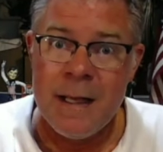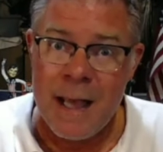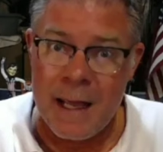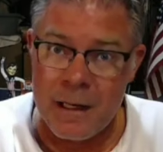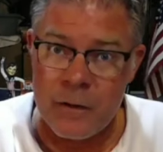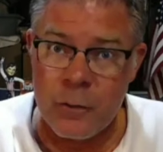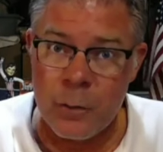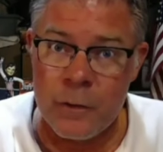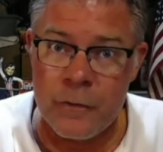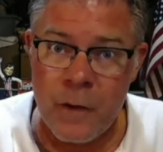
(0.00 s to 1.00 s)
and as a
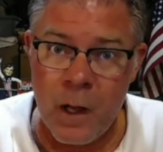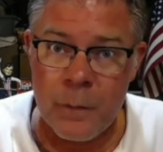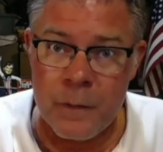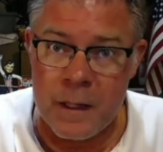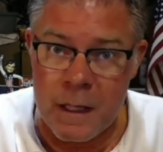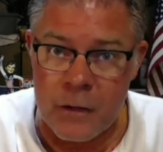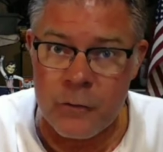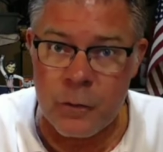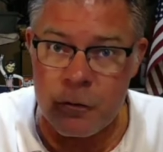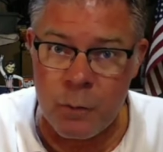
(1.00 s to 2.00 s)
result, the
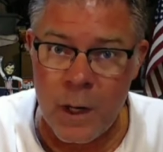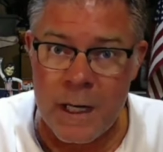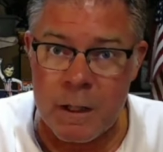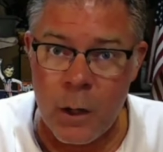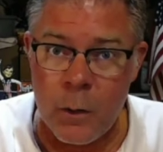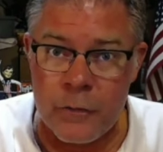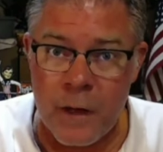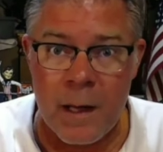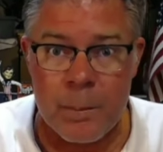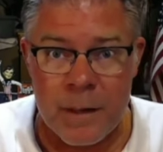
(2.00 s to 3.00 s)
interest rate goes
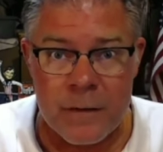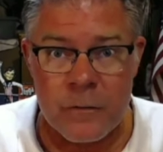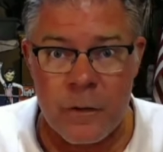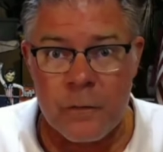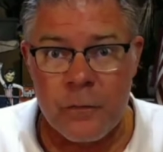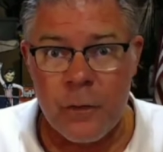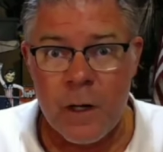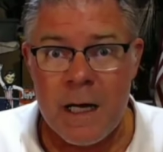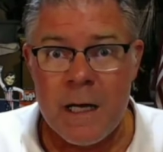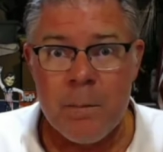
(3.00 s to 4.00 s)
up. It's the
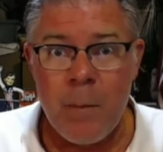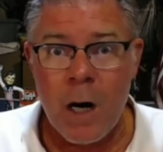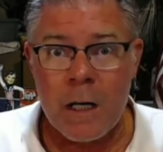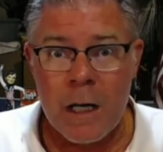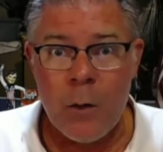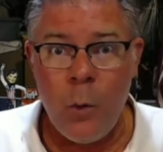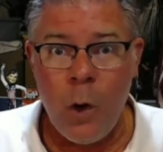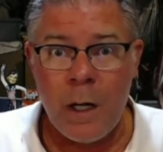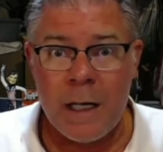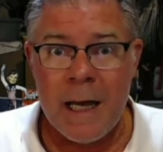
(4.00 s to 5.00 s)
free market
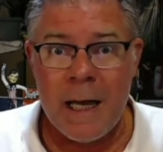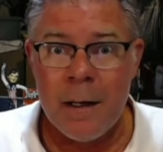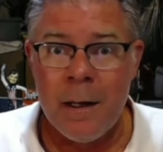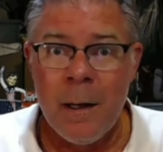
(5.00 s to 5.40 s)
working.